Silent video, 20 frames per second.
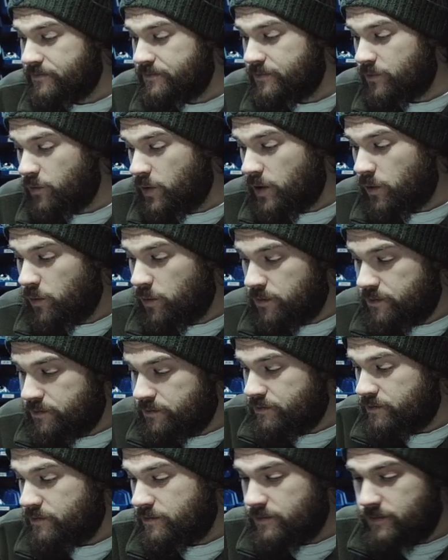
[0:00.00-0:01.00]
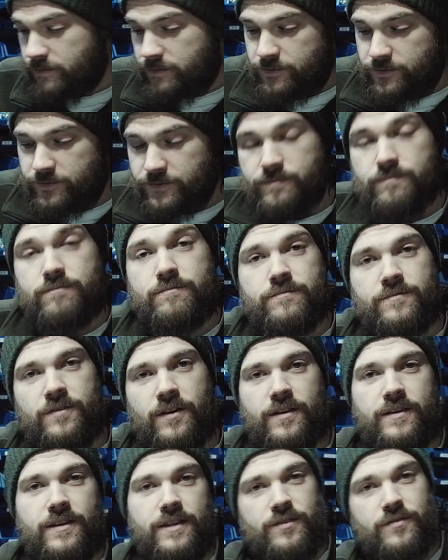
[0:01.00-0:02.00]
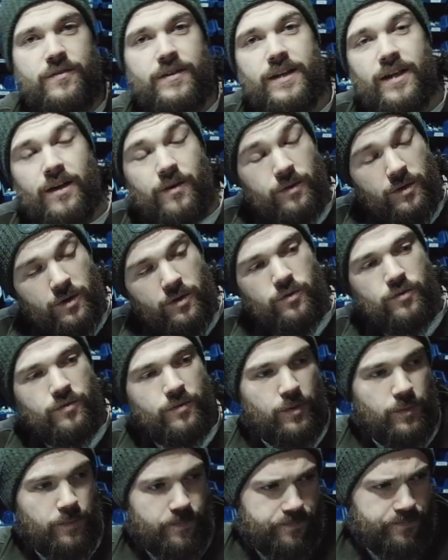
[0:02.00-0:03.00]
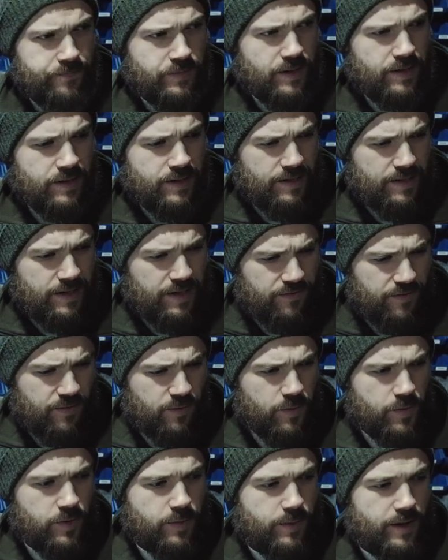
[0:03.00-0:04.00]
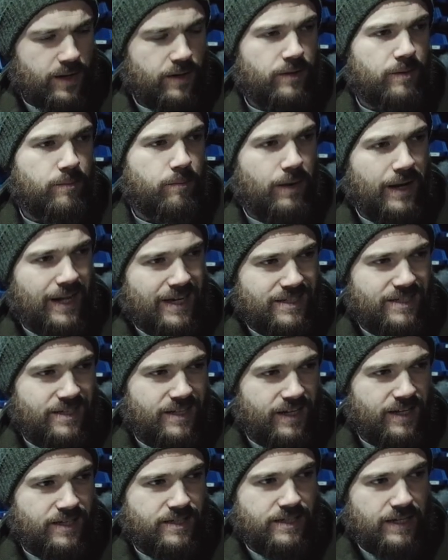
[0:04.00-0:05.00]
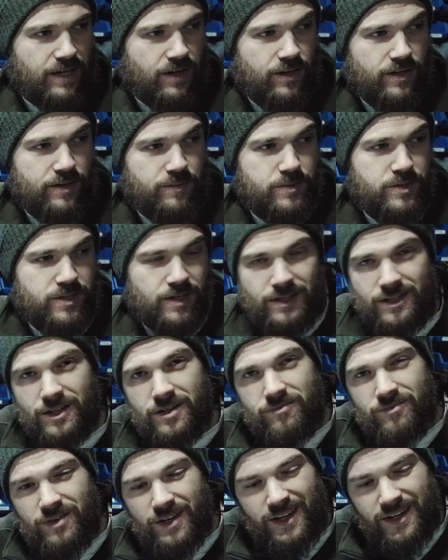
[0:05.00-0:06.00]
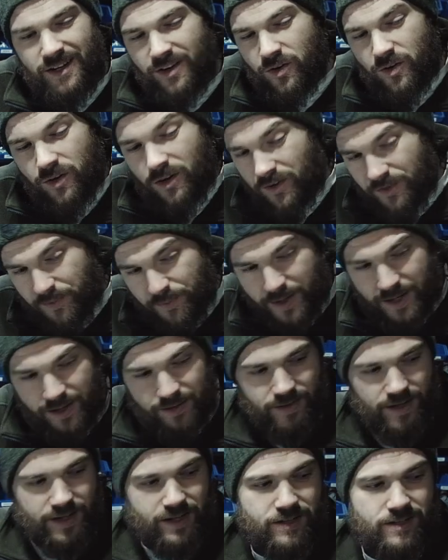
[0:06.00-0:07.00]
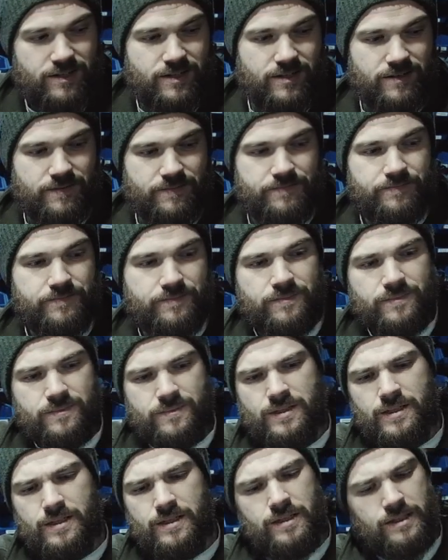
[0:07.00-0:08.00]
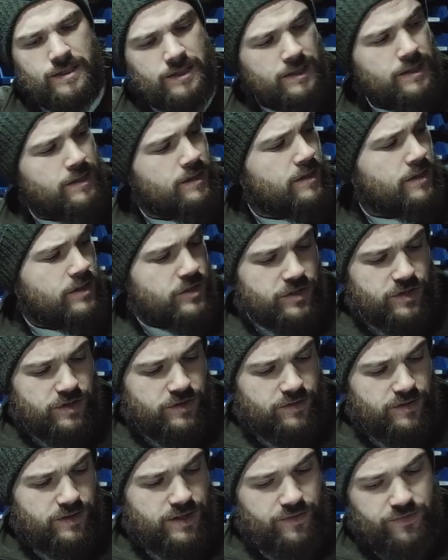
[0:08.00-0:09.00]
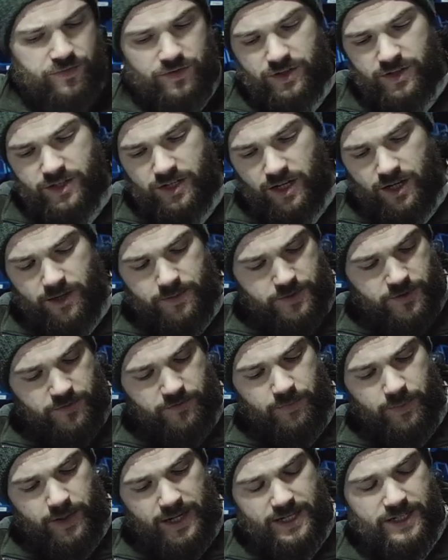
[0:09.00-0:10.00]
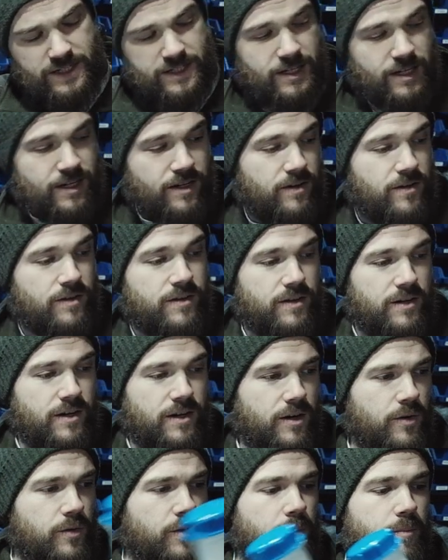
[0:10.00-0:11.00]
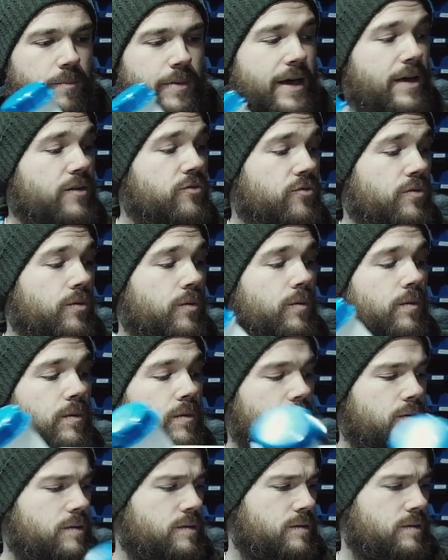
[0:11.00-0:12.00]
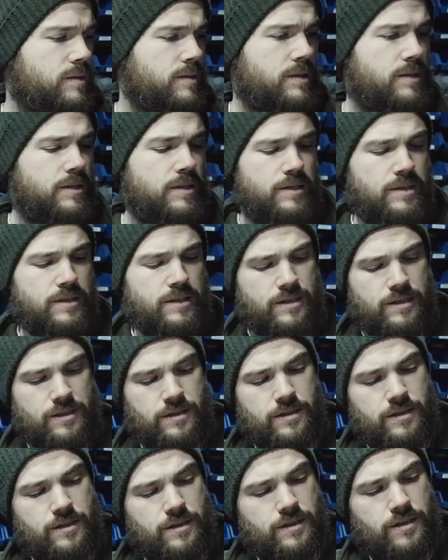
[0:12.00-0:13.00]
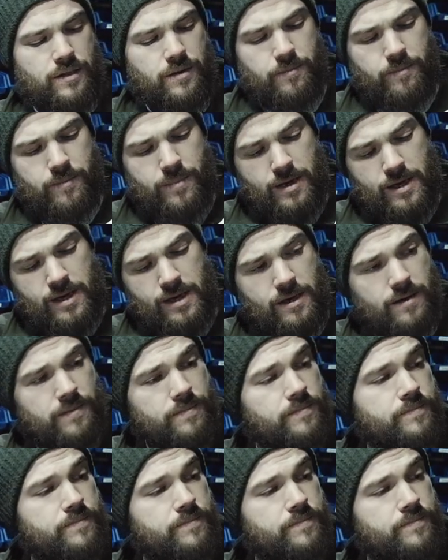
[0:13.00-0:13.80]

will find this video useful. If you're worried about the plastic types, I don't really know a lot about this, because there's different types of plastic, aren't there? I know that petrol can be